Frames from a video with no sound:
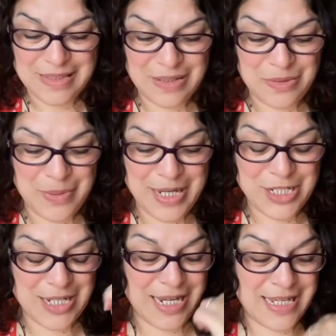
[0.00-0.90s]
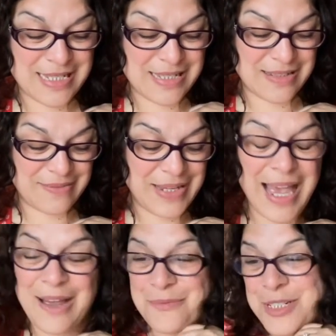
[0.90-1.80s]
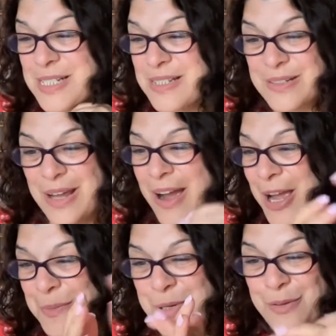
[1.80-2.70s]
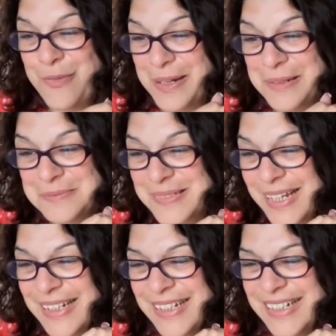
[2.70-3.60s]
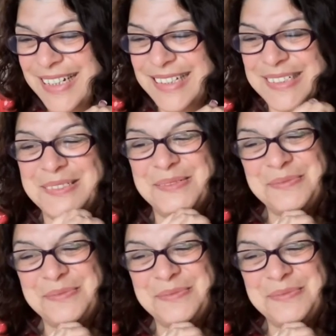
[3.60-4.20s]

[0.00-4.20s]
which is, yeah, just, I hope, good fun. And